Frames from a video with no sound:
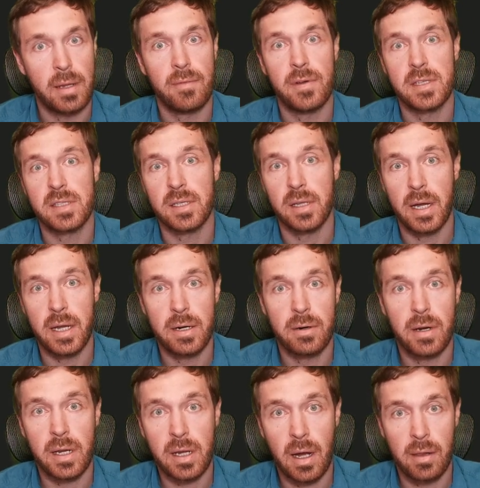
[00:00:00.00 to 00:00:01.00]
If it's
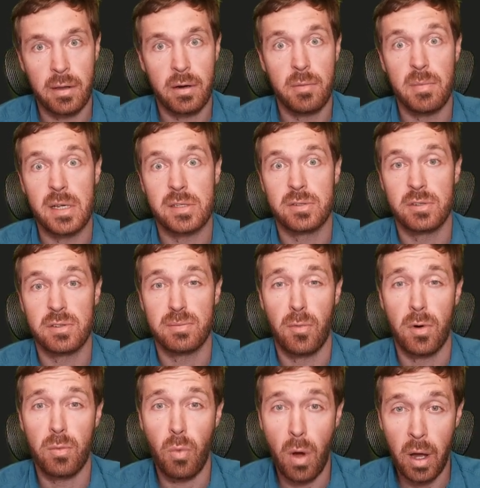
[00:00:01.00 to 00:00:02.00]
lighter in color, it means there's
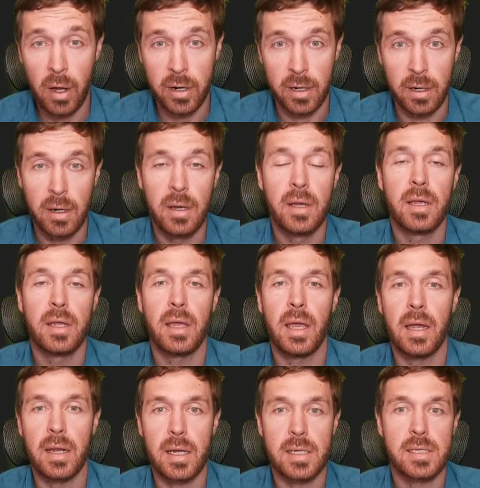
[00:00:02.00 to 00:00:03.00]
more water
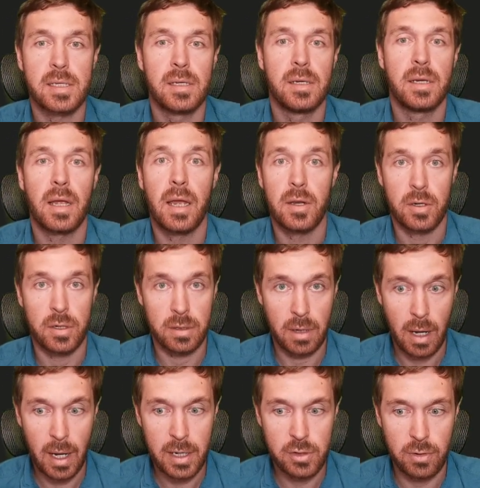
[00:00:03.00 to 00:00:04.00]
in it and you're
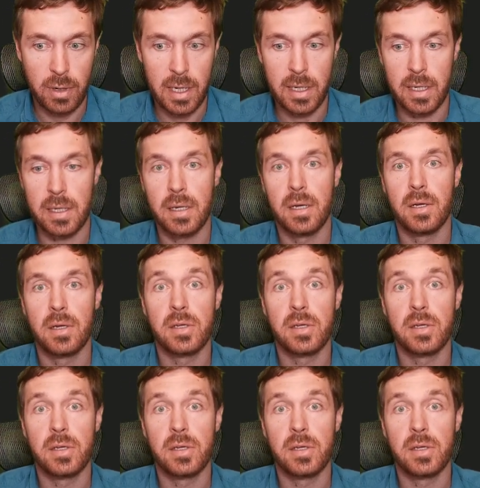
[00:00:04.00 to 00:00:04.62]
hydrated.